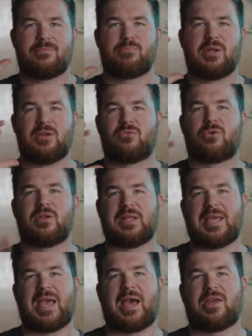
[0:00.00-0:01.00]
being
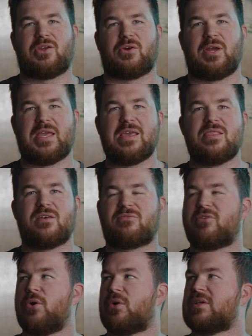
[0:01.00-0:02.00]
really accurate in the
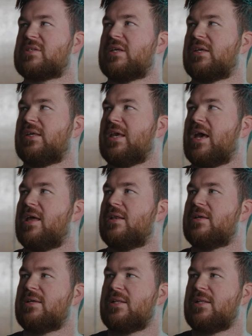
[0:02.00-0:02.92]
focusing yet.